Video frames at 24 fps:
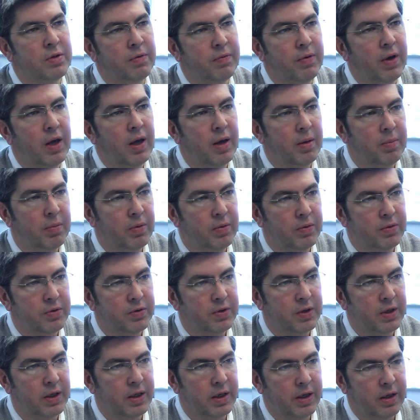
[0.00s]
of
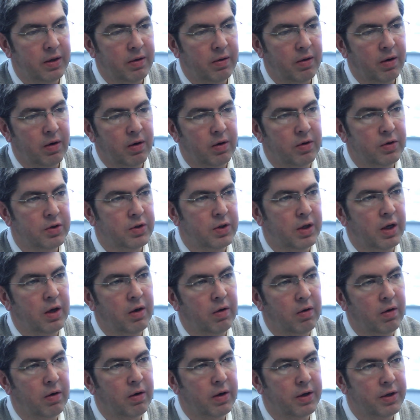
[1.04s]
cables in a large
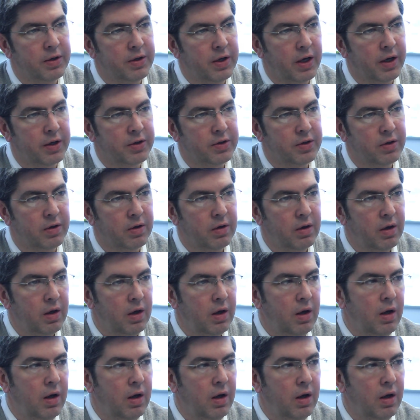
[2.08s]
scale architecture,